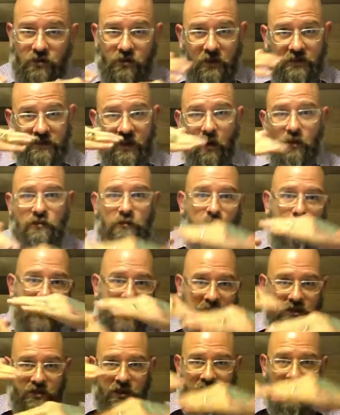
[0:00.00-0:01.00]
So as I was
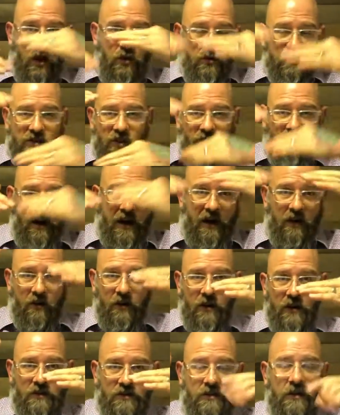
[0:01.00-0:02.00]
mentioning all those different
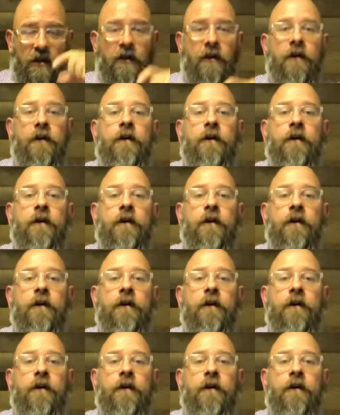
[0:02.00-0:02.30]
areas,